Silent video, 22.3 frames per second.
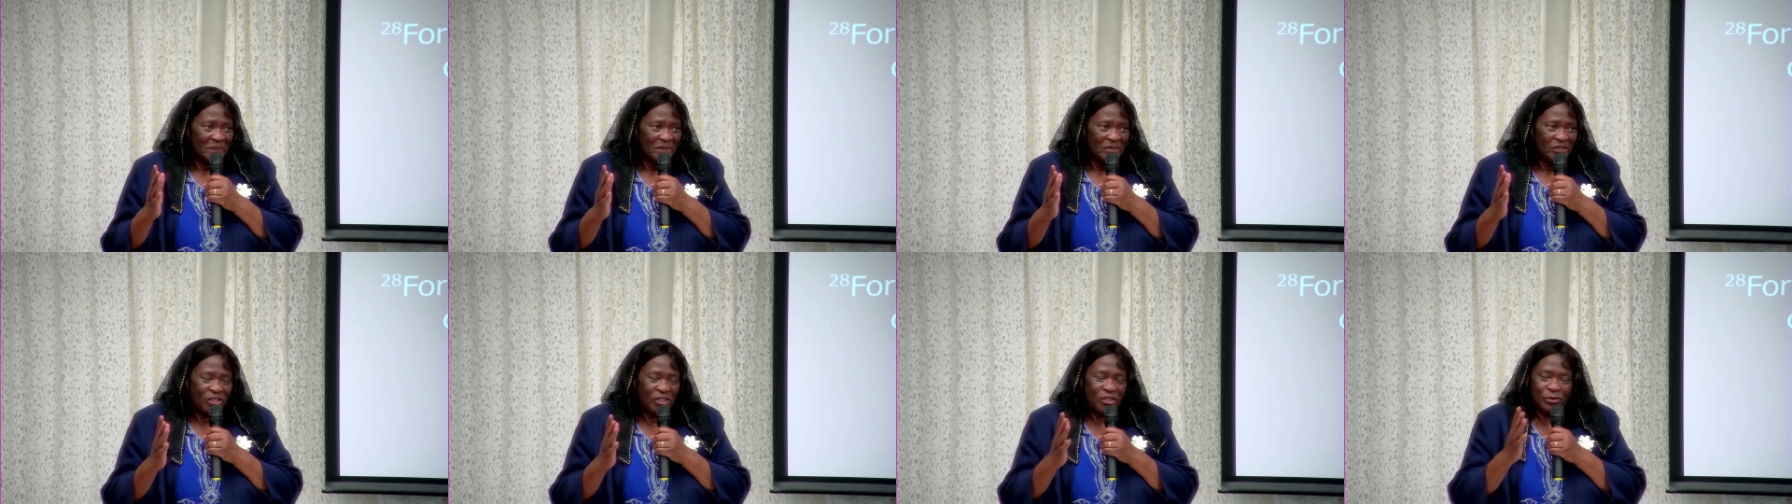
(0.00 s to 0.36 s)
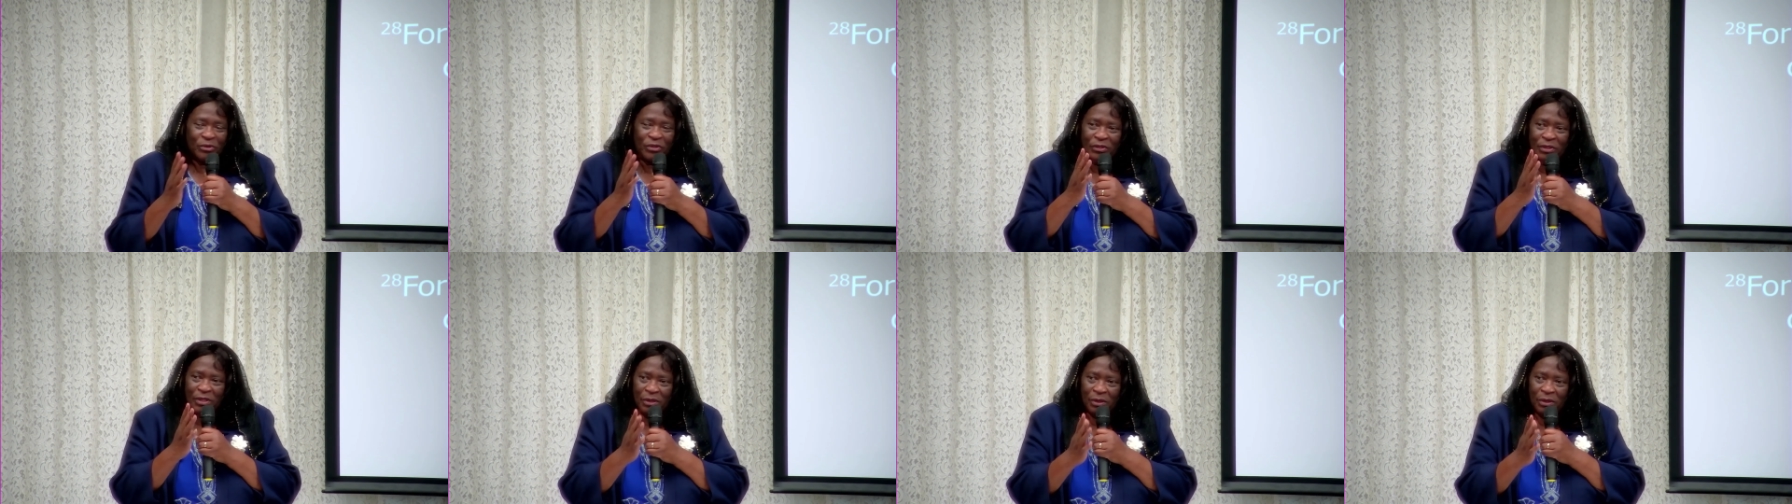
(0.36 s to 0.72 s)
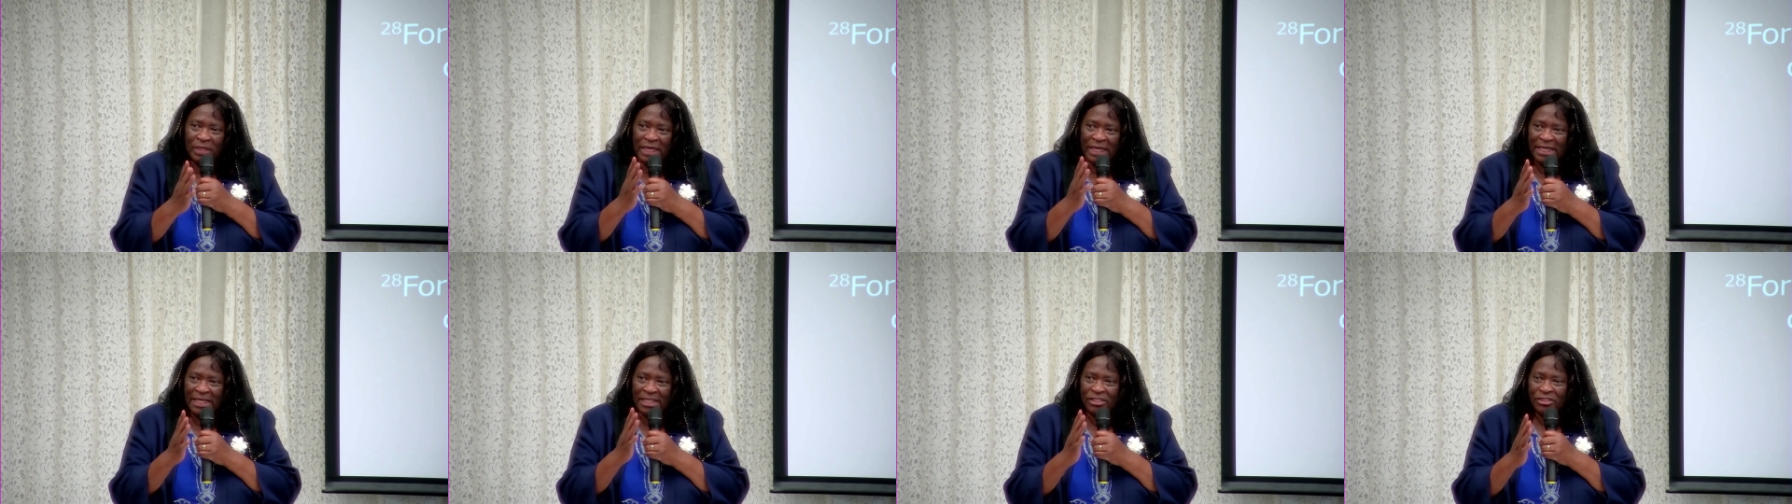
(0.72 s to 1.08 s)
She was
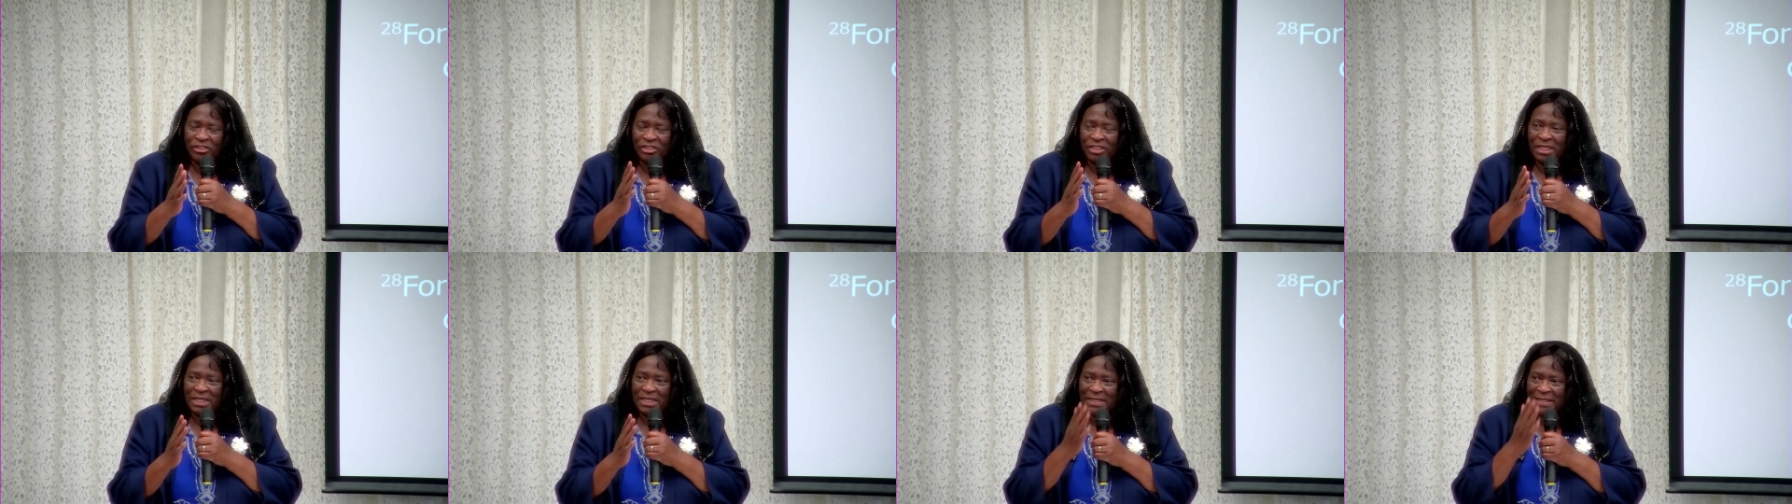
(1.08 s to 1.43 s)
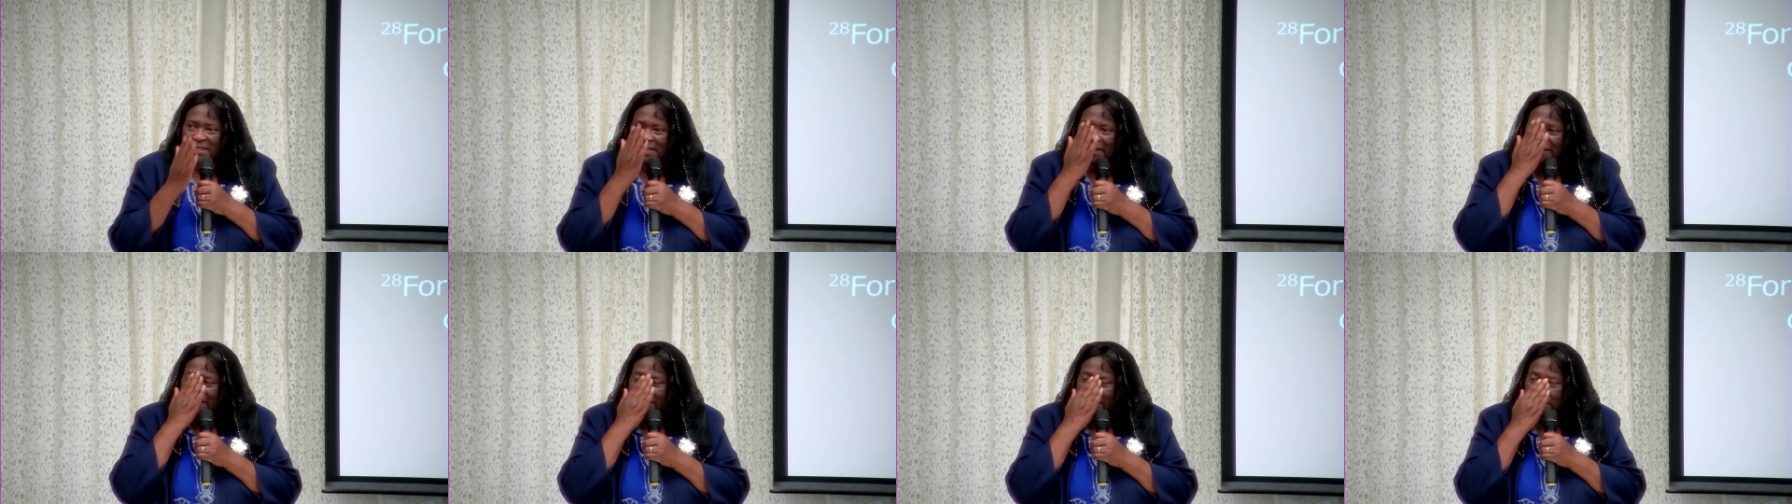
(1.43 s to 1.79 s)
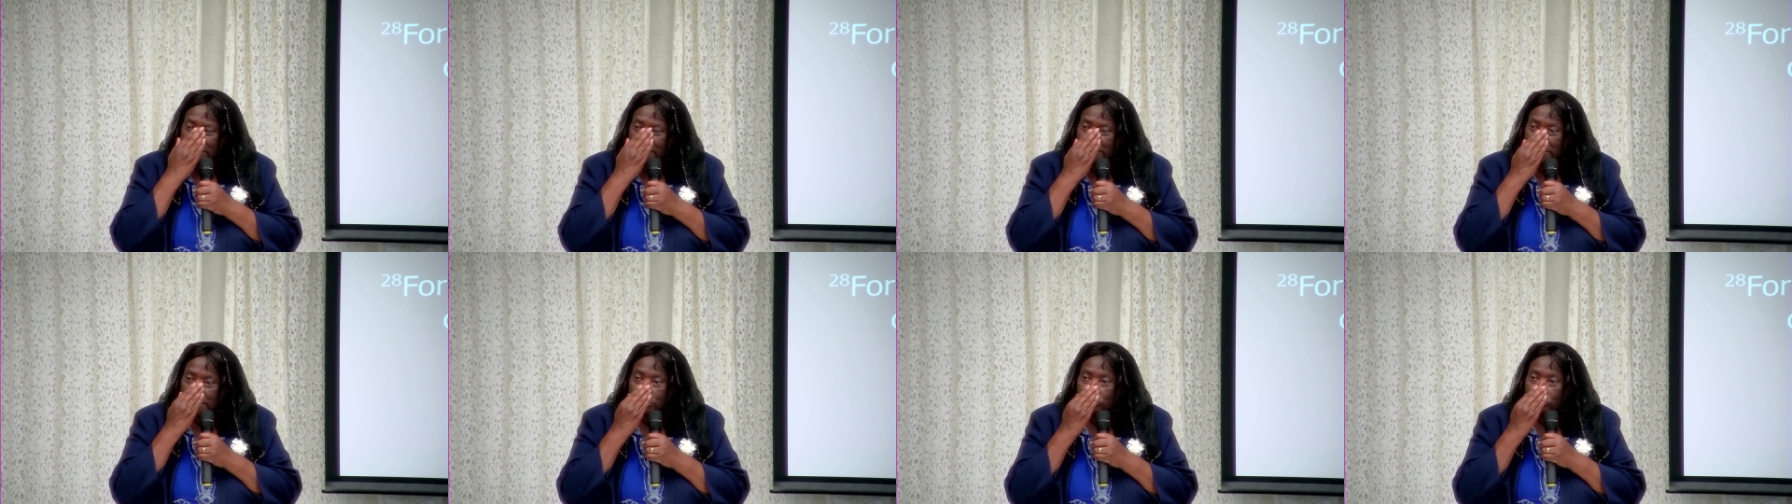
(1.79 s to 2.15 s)
looking at
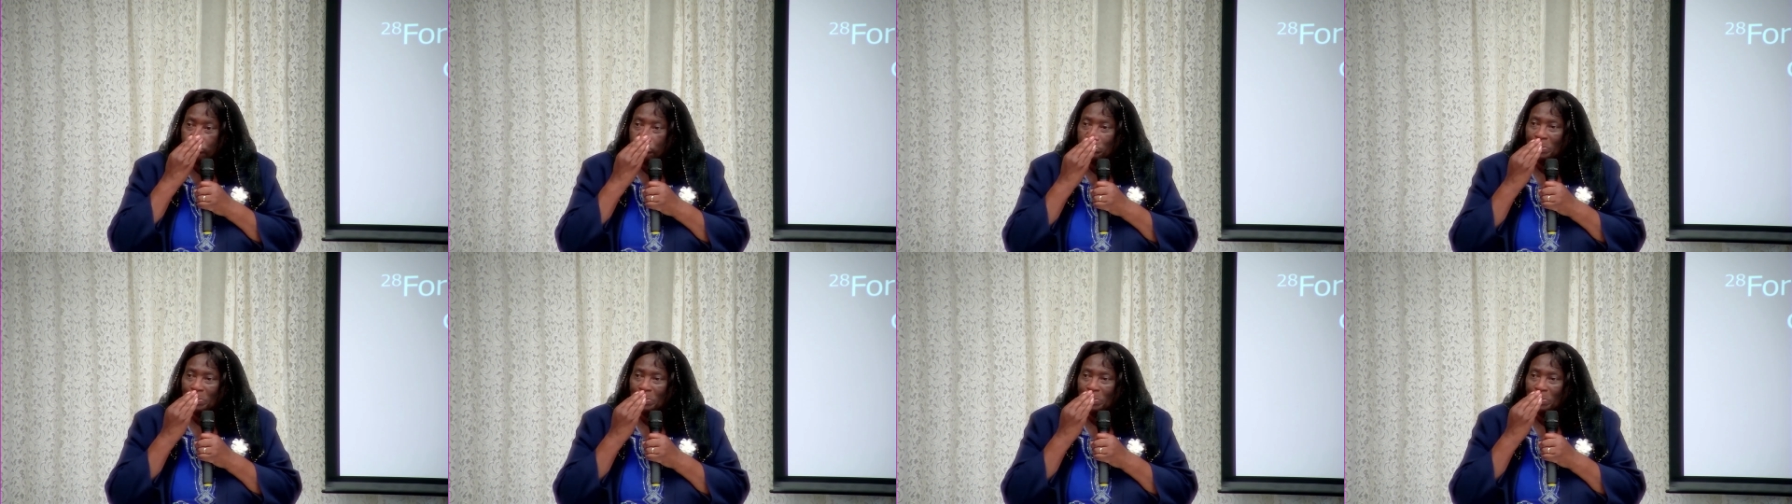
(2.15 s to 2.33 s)
Jesus